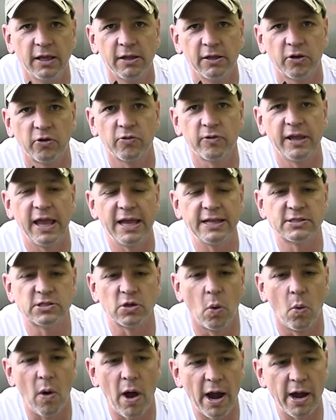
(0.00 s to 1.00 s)
creates
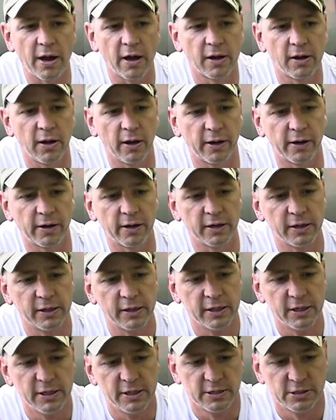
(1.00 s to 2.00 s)
a wire cutter.
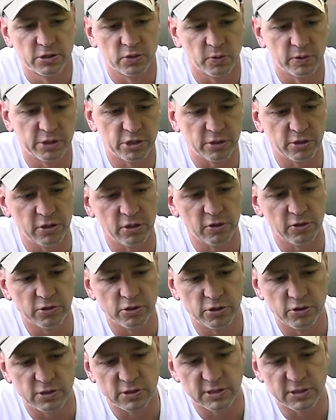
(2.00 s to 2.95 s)
So what you do is you